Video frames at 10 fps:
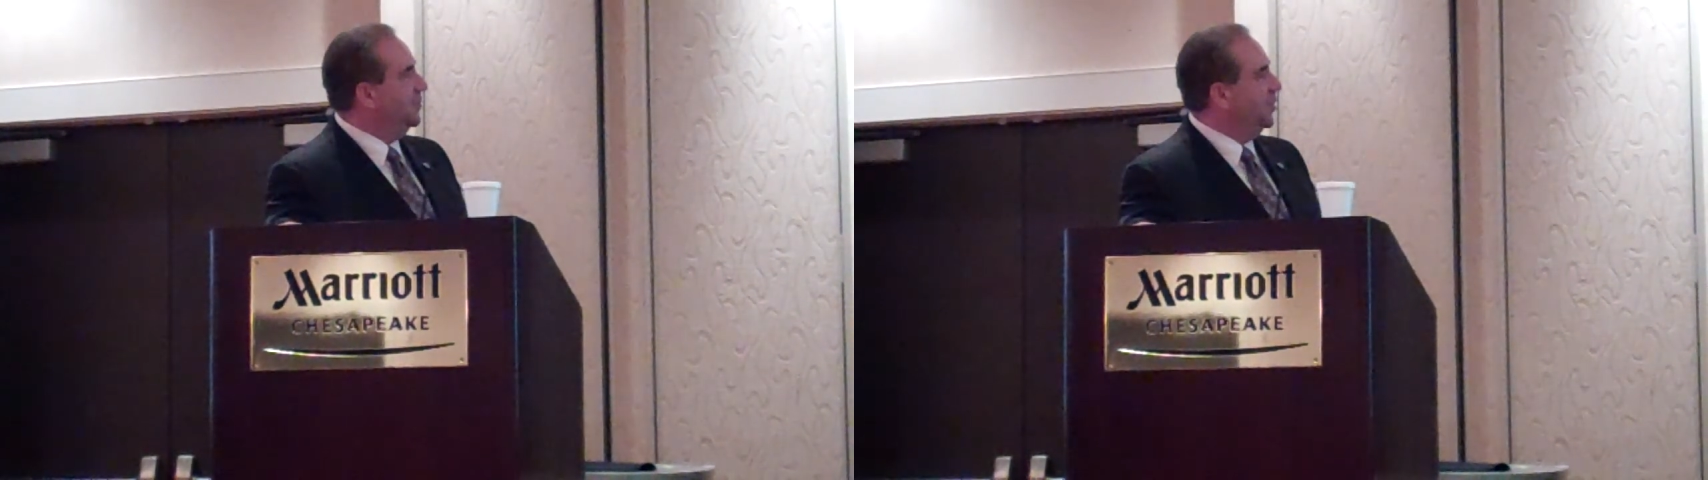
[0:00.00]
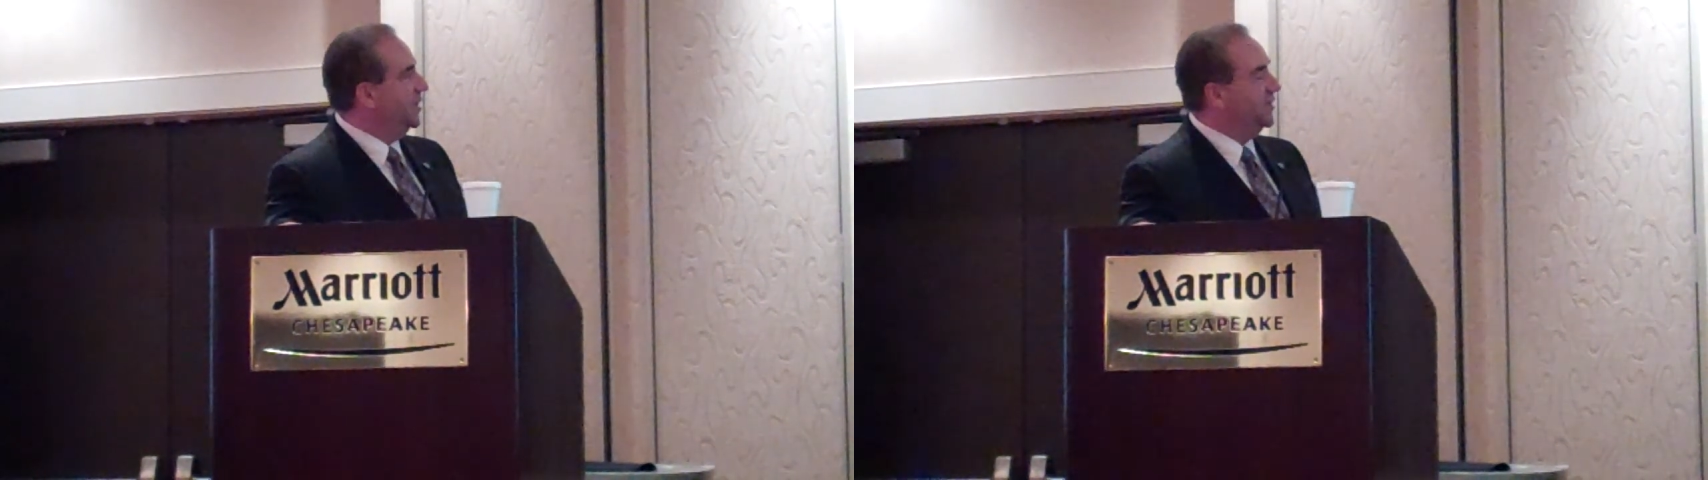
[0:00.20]

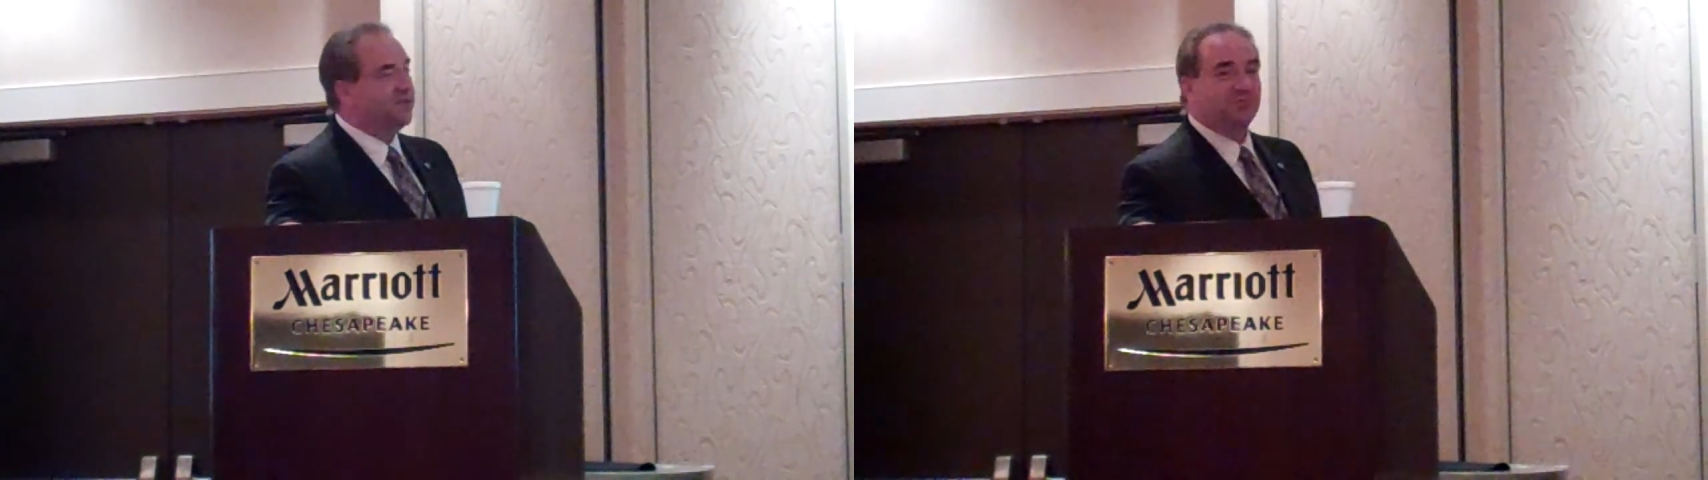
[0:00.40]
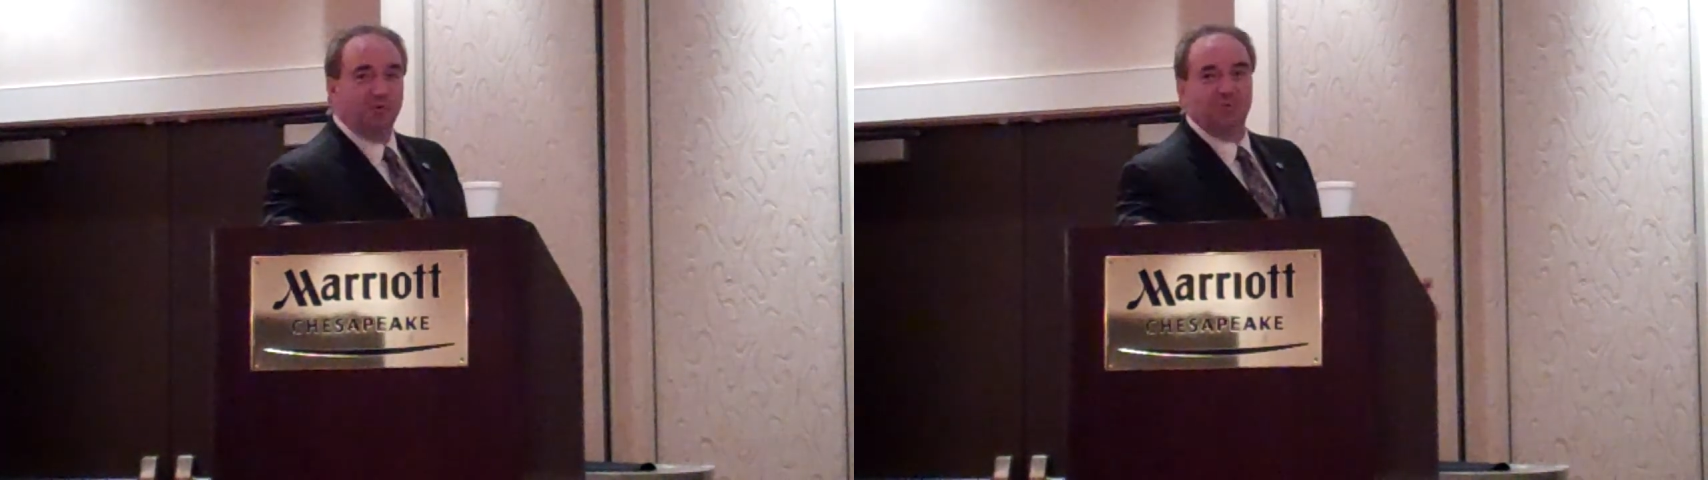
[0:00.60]
pretty.
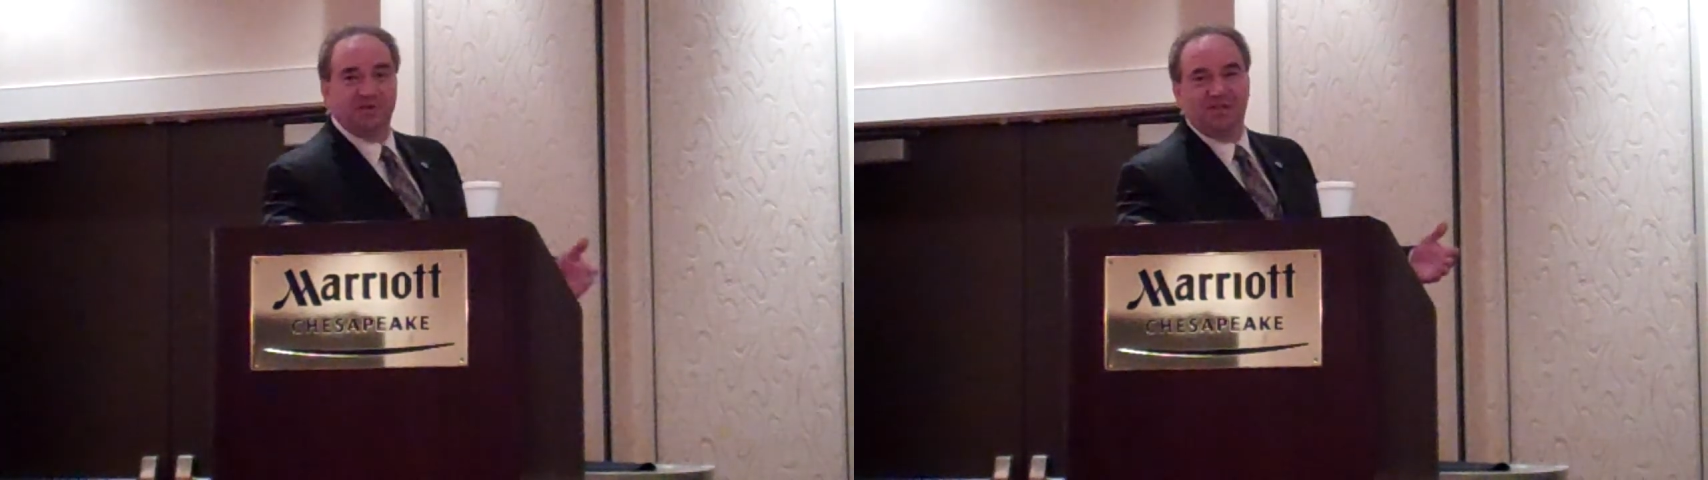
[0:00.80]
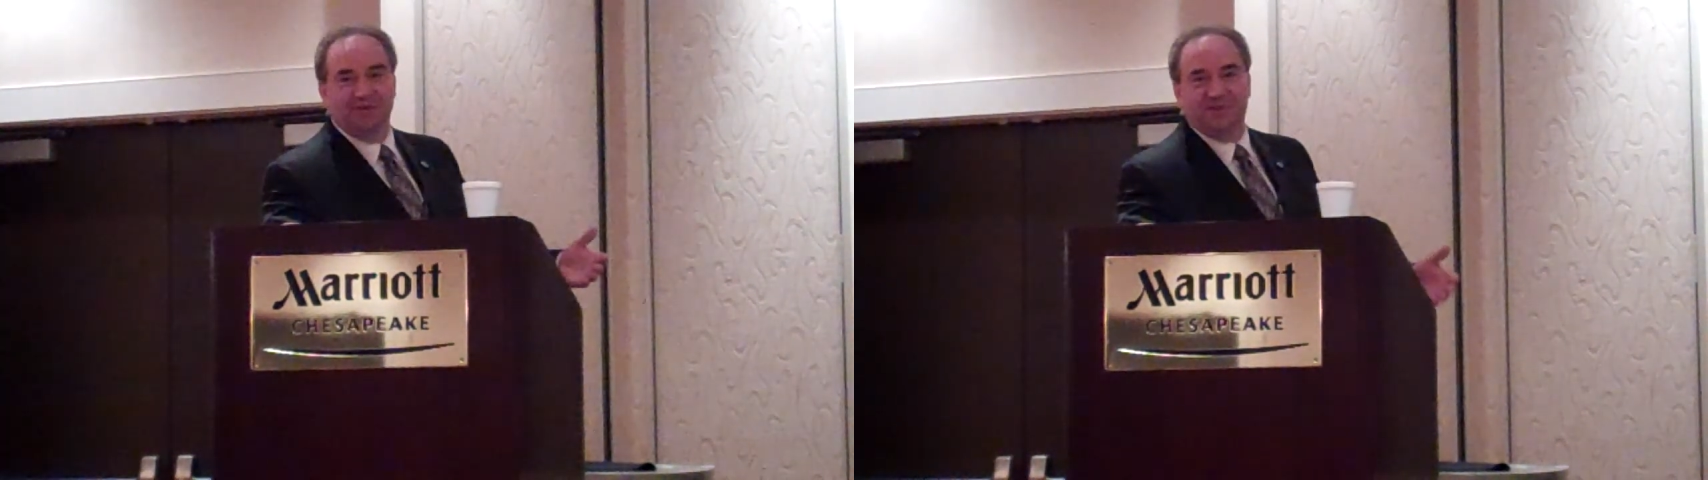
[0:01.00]
This is where we
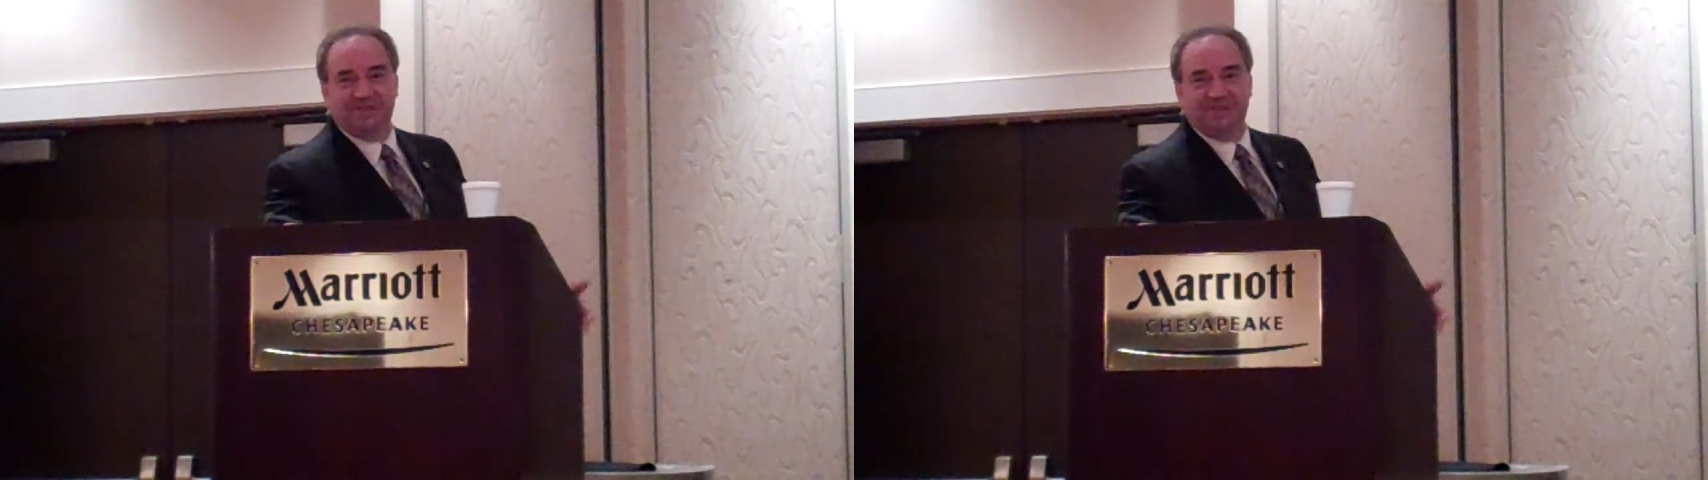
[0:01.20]
see if the